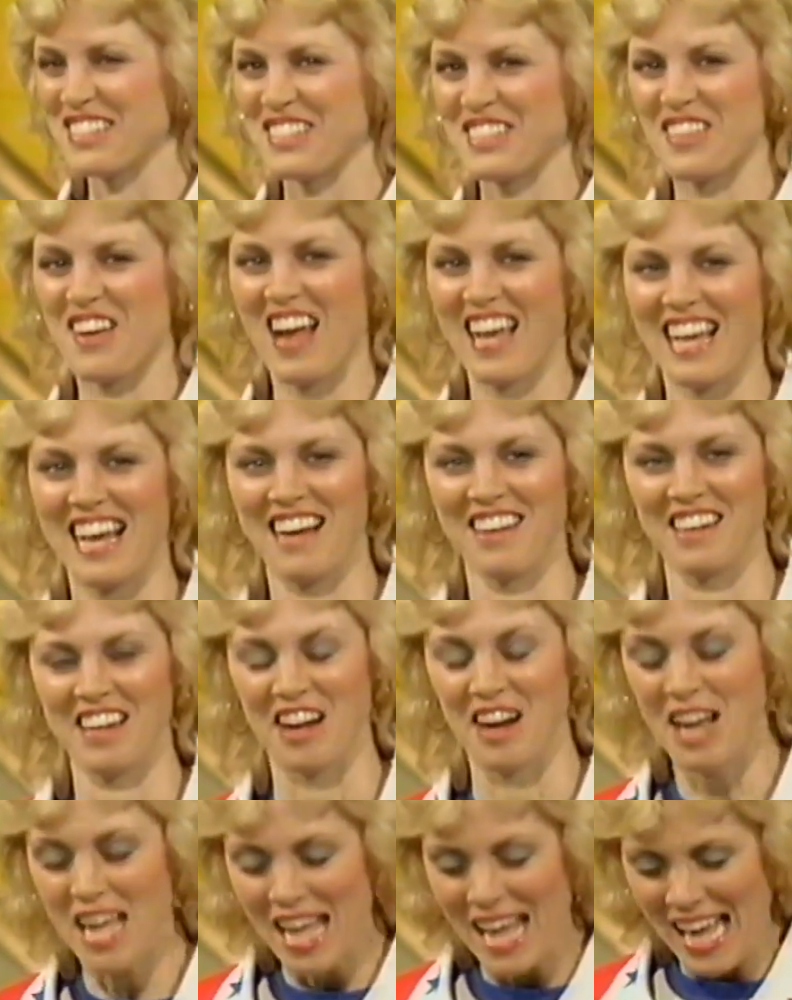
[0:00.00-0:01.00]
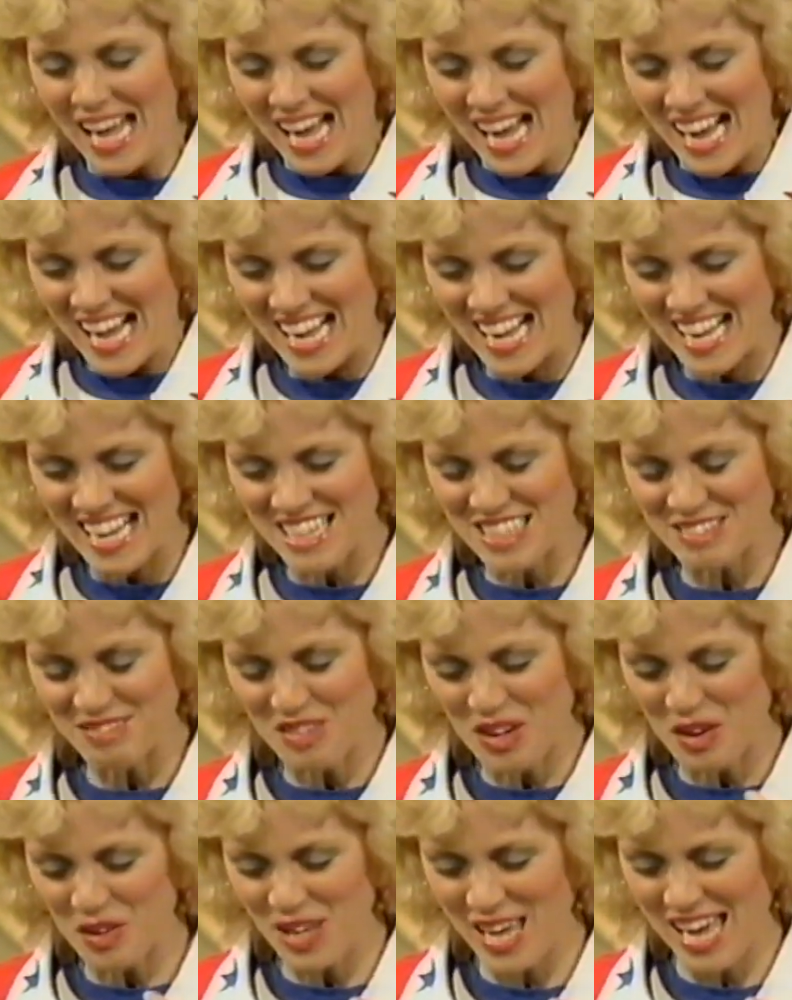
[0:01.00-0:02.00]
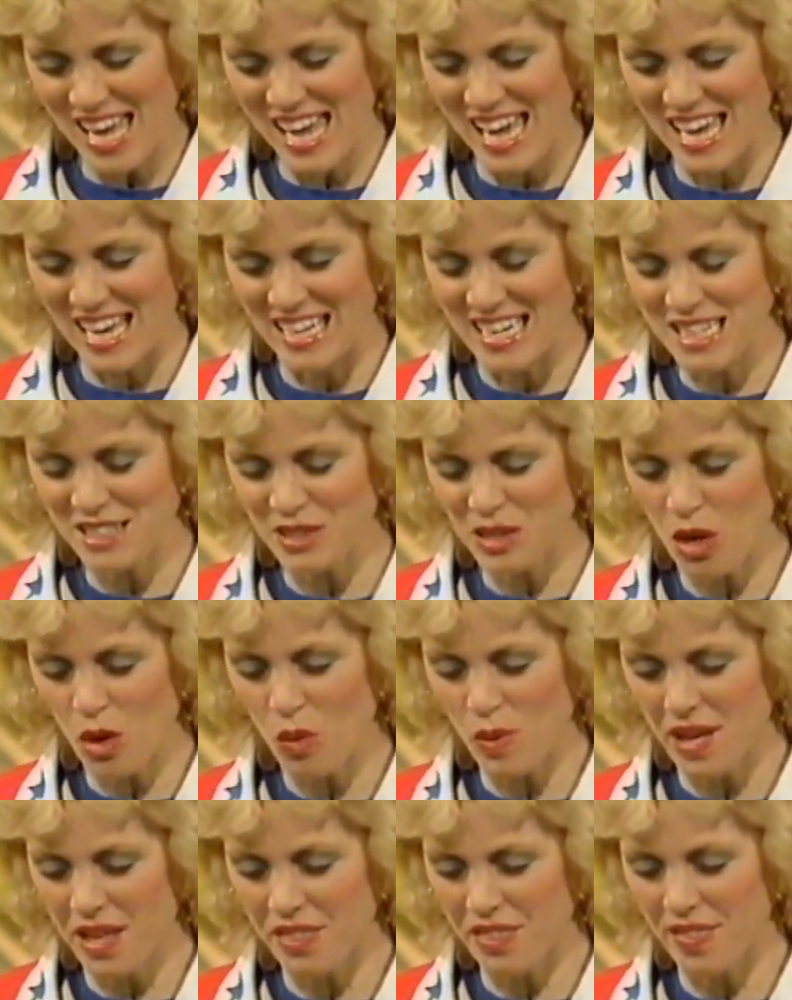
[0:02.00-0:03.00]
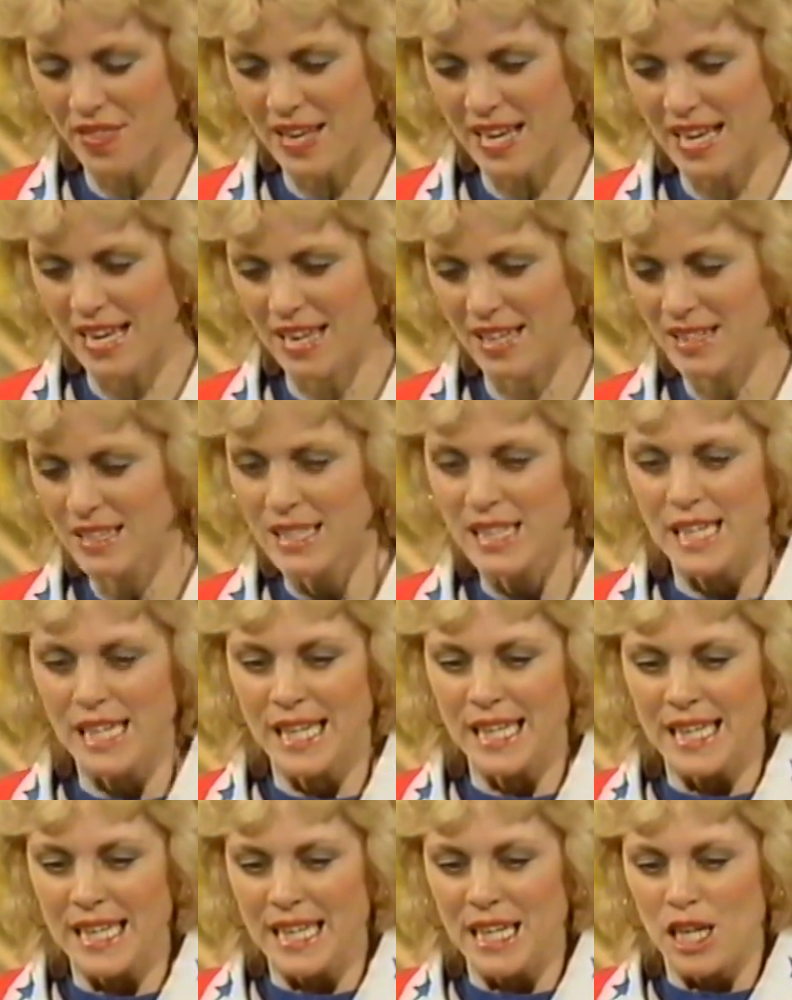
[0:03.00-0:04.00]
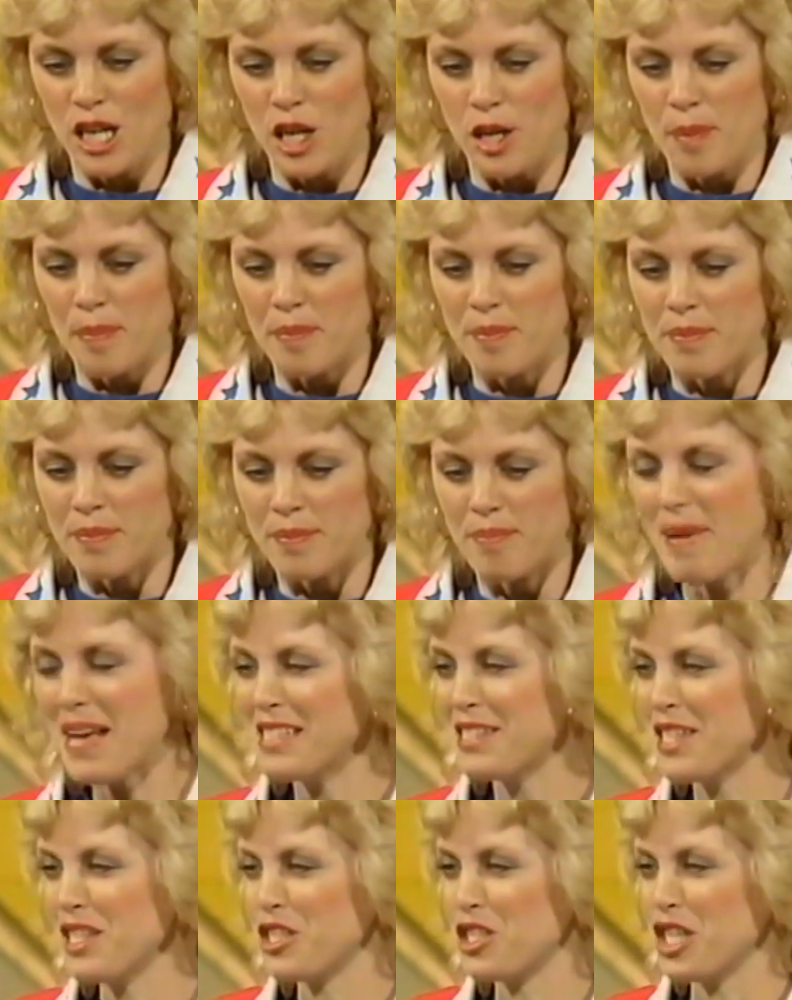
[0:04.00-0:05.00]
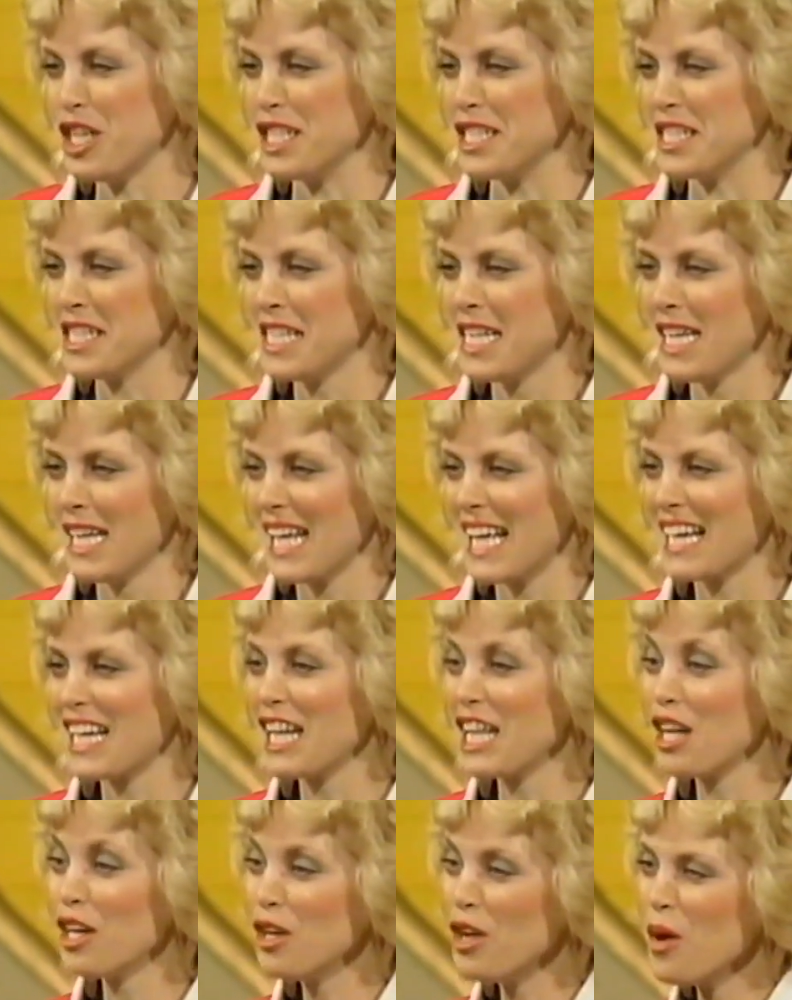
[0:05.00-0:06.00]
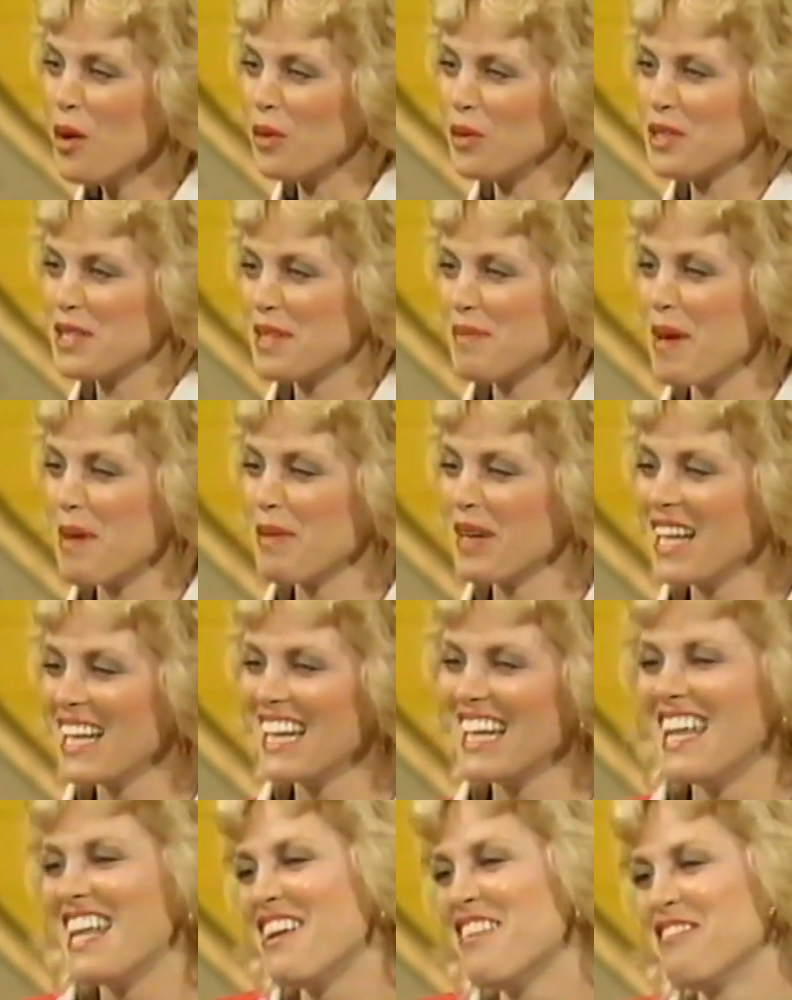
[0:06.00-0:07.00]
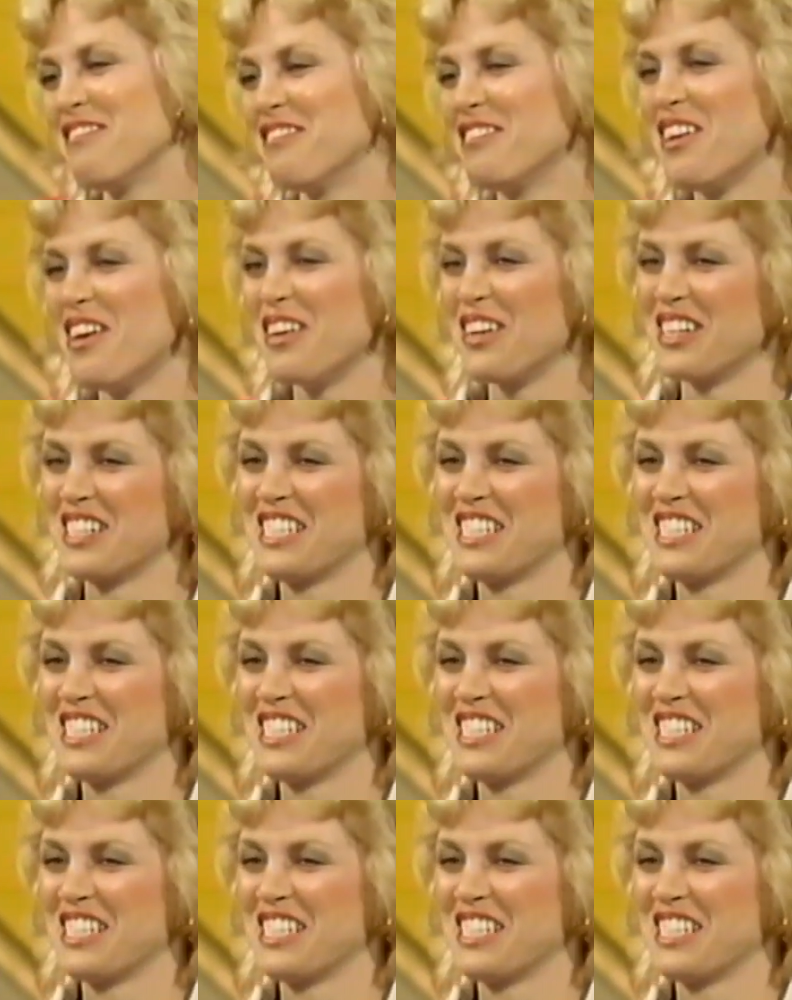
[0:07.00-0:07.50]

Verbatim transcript: Strike out here. Um, okay, let's go with uh, messages, like Mes a little note, maybe a little. Right, right, right.